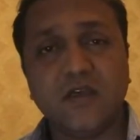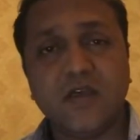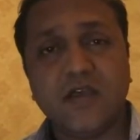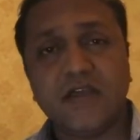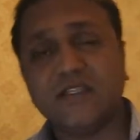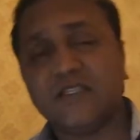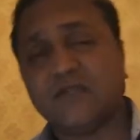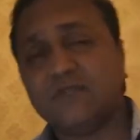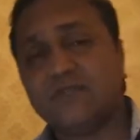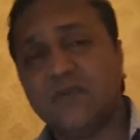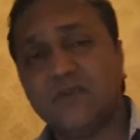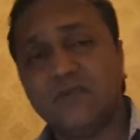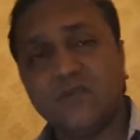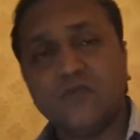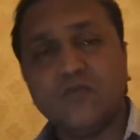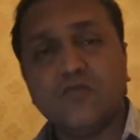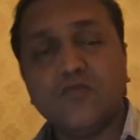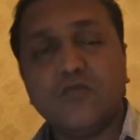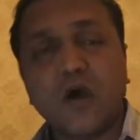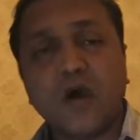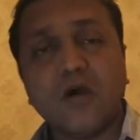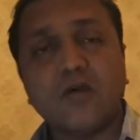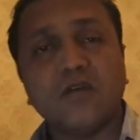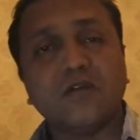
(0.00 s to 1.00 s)
as the people
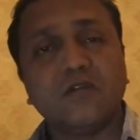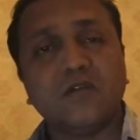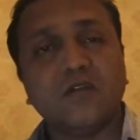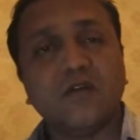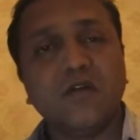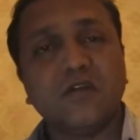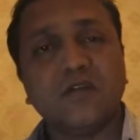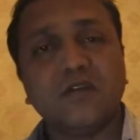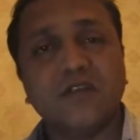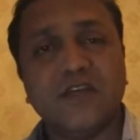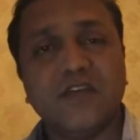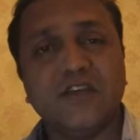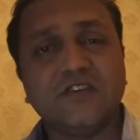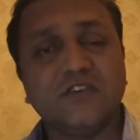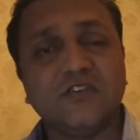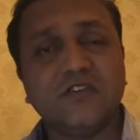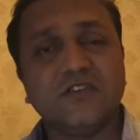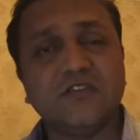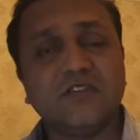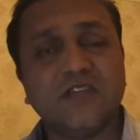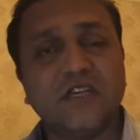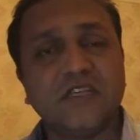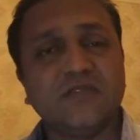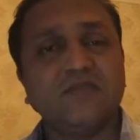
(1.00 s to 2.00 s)
move out of the
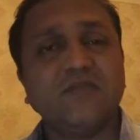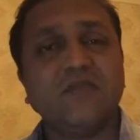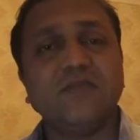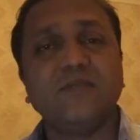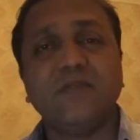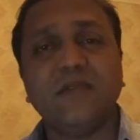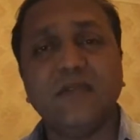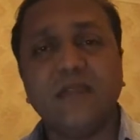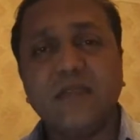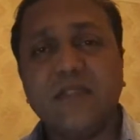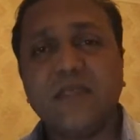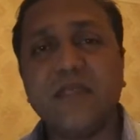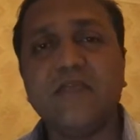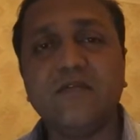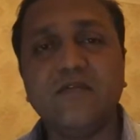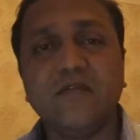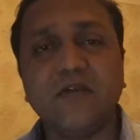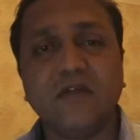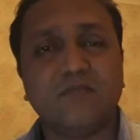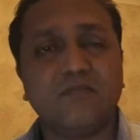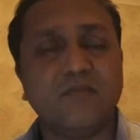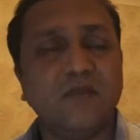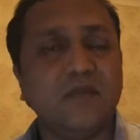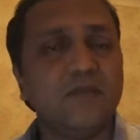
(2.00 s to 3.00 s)
organizations, as people leave,
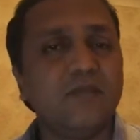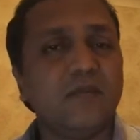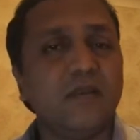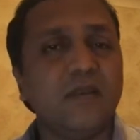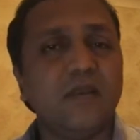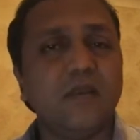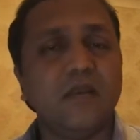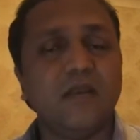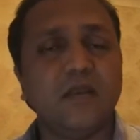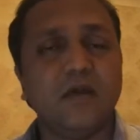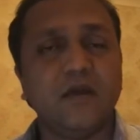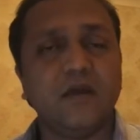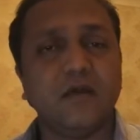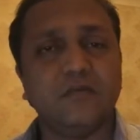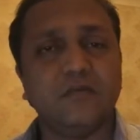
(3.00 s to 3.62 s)
or people